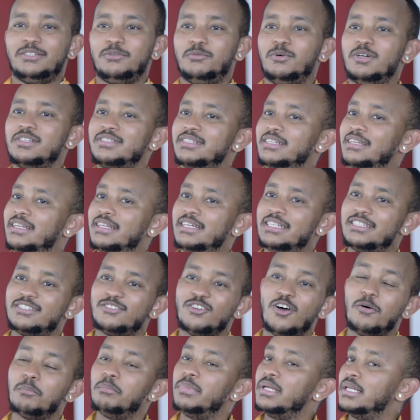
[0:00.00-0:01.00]
It's
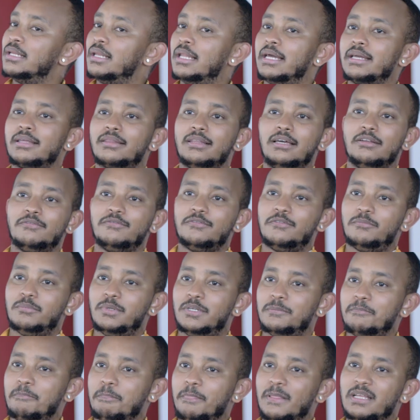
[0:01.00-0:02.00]
not been like that for
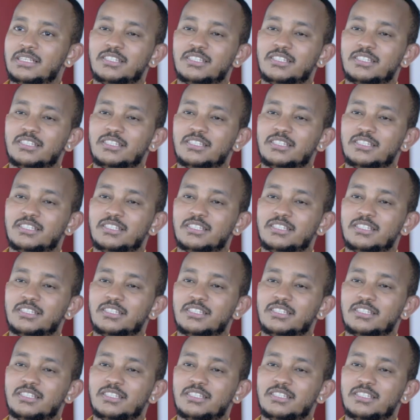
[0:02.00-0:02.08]
me.